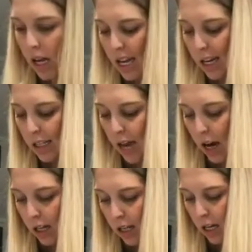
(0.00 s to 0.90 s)

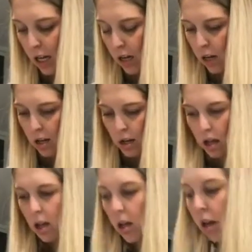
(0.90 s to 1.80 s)
exactly
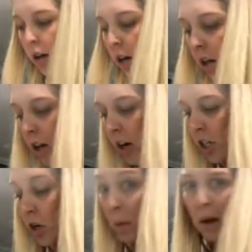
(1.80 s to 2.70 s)

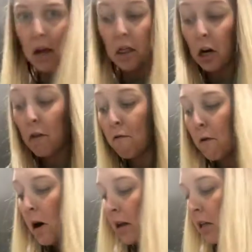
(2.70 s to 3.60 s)
32. We might get
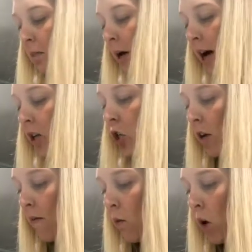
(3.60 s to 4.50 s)
34 out of this batch
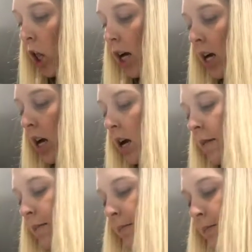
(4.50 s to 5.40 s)
if we're lucky.
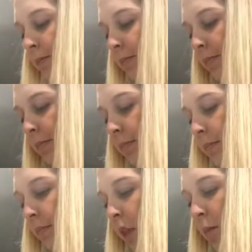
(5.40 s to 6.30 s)

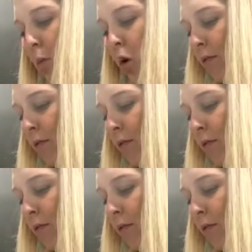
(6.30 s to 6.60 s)
More good